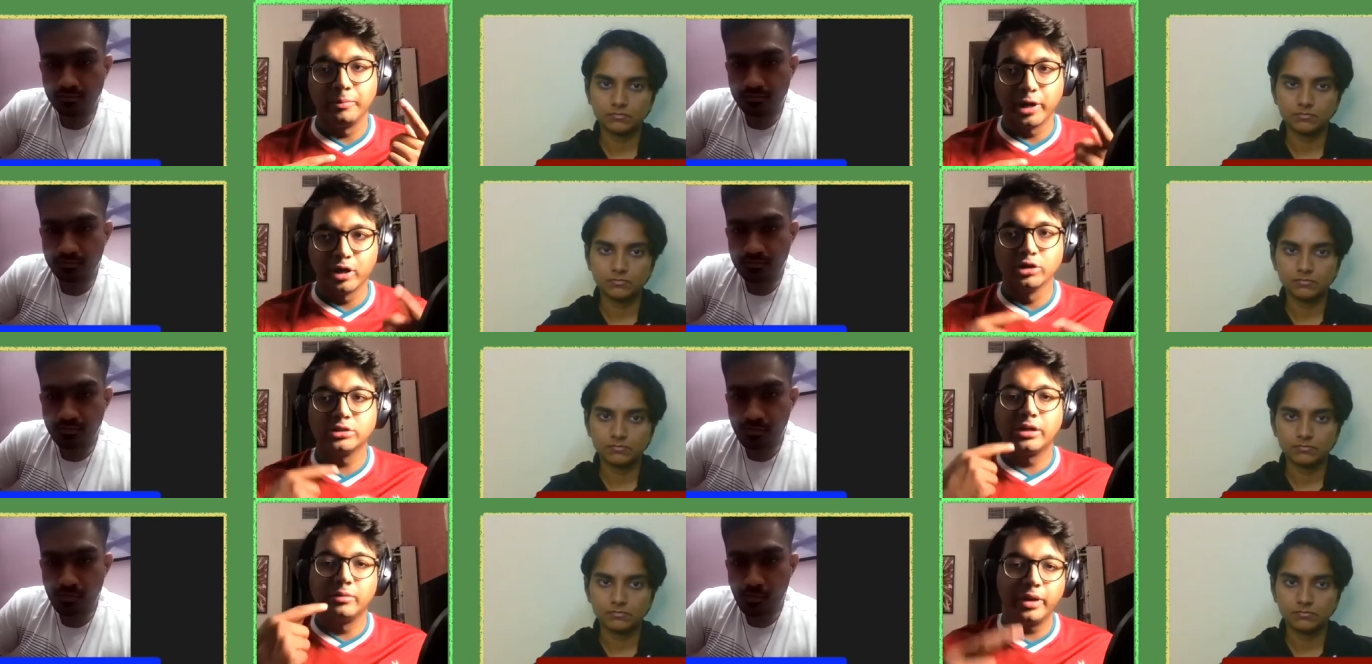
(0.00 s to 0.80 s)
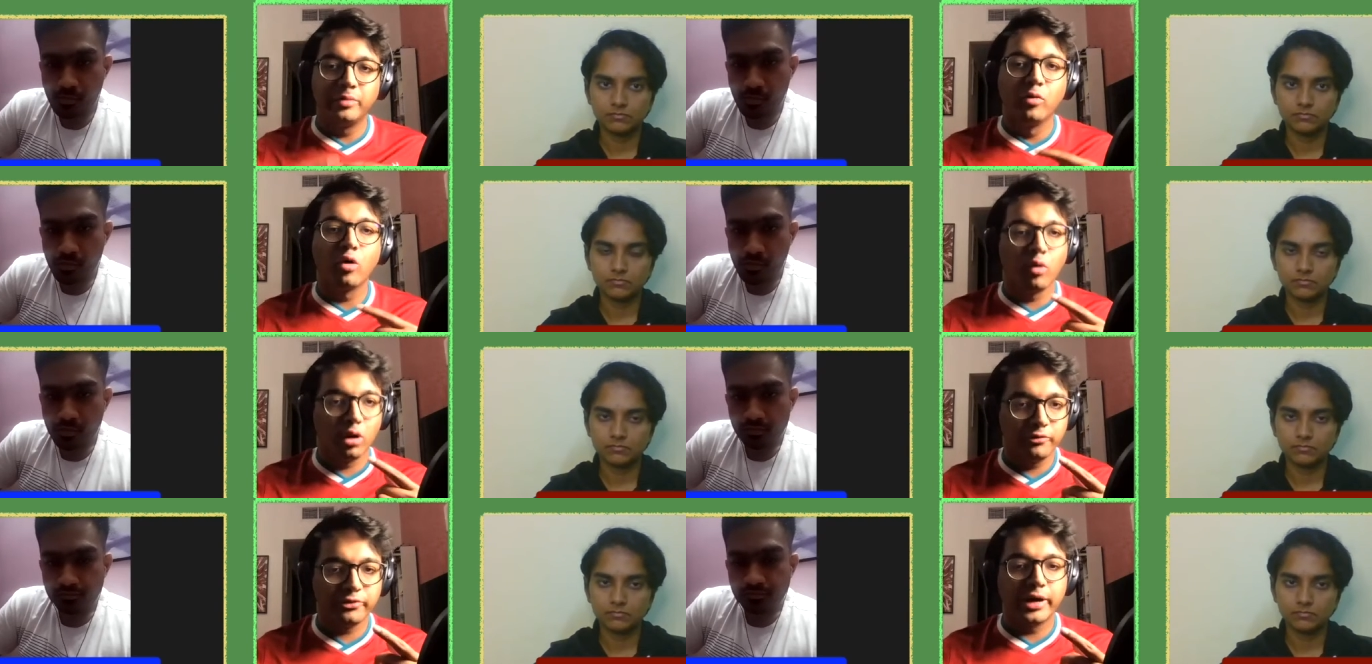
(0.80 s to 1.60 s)
Speaker 1: because there'll be more
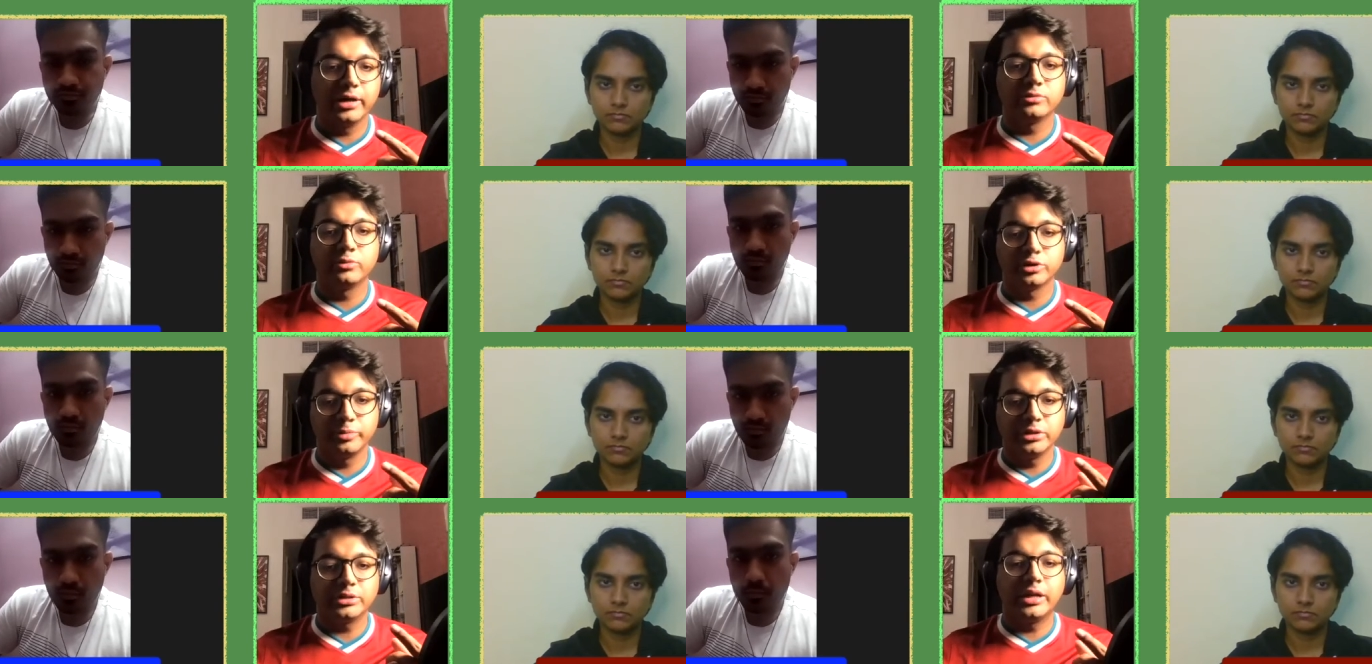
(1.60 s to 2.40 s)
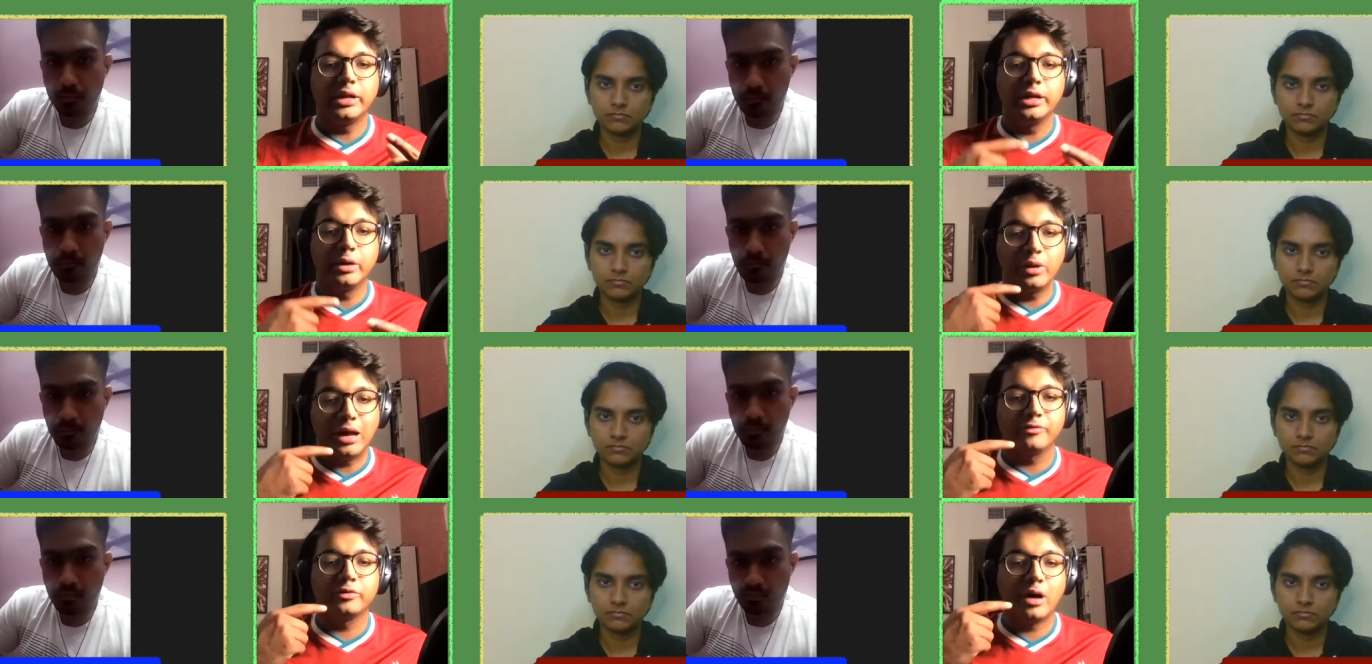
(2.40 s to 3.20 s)
qualifiers, which means then India
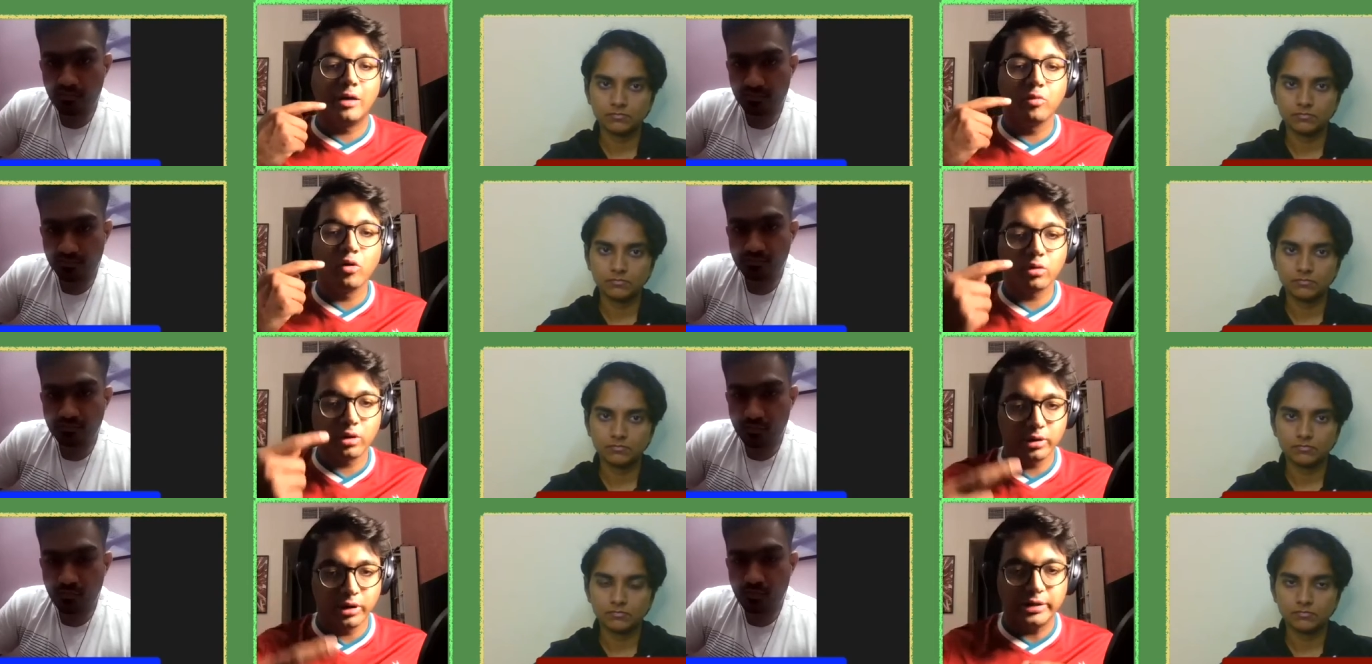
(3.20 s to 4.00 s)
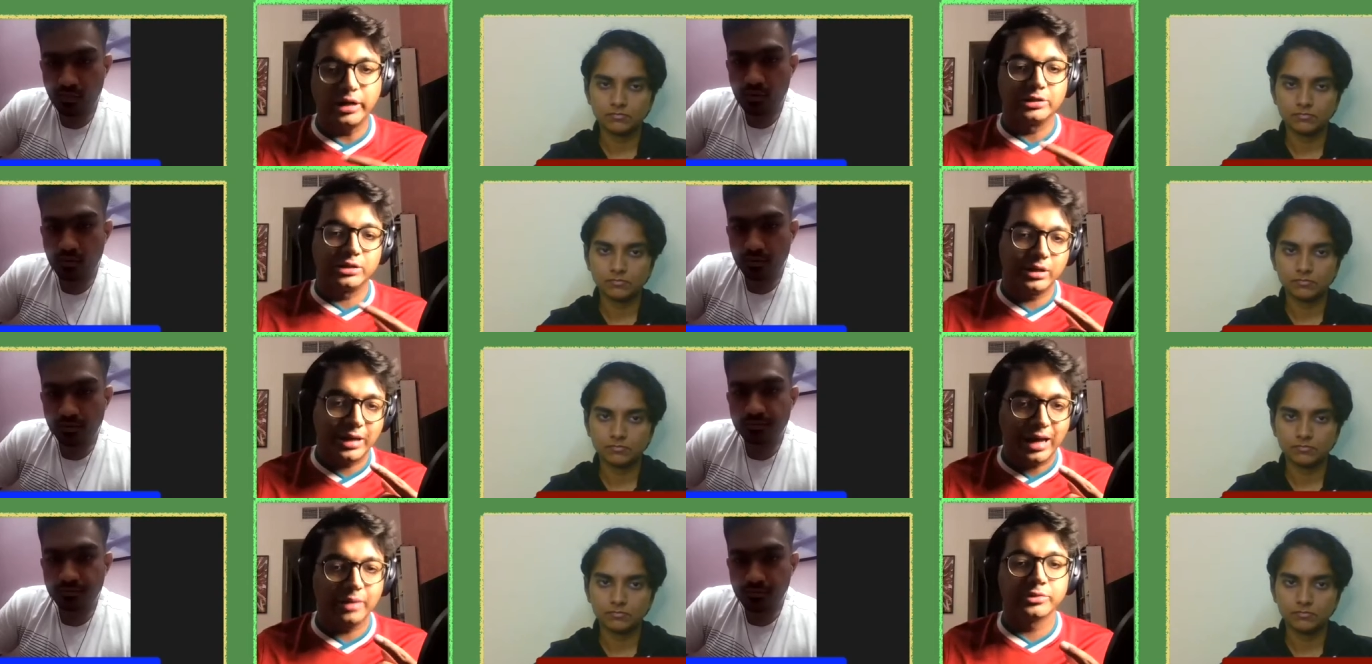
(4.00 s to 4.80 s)
will have to have more international
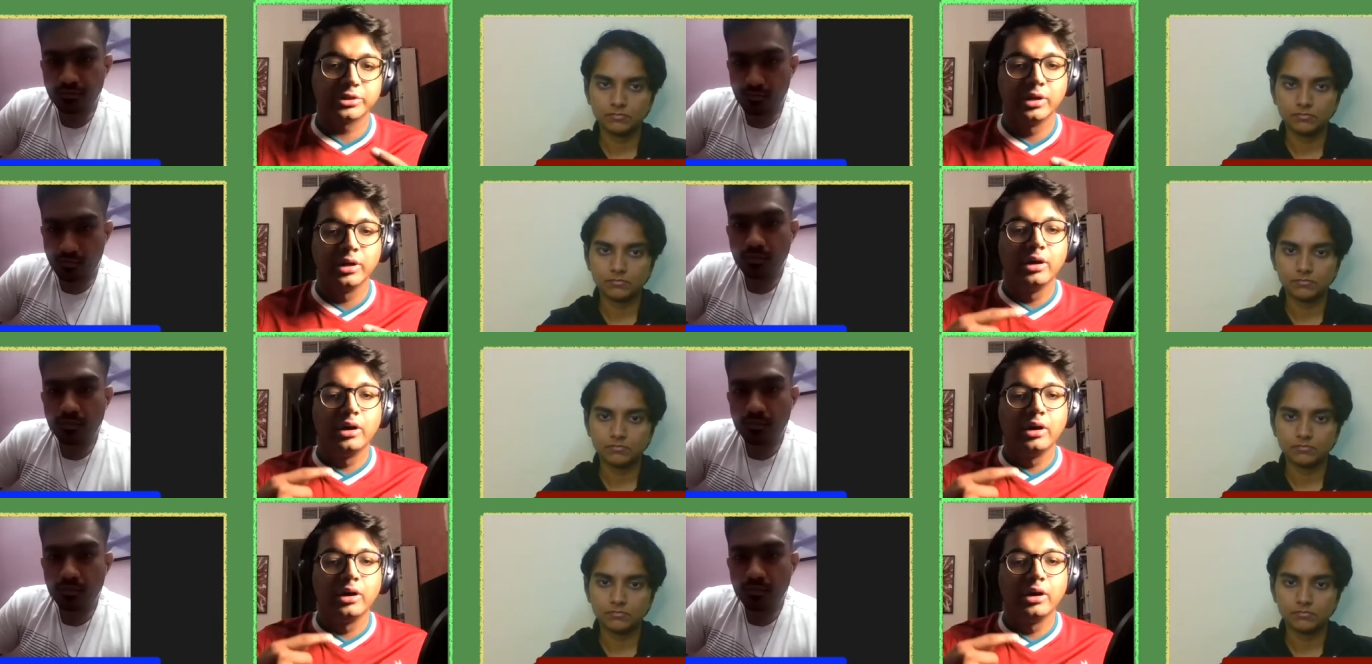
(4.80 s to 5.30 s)
camps,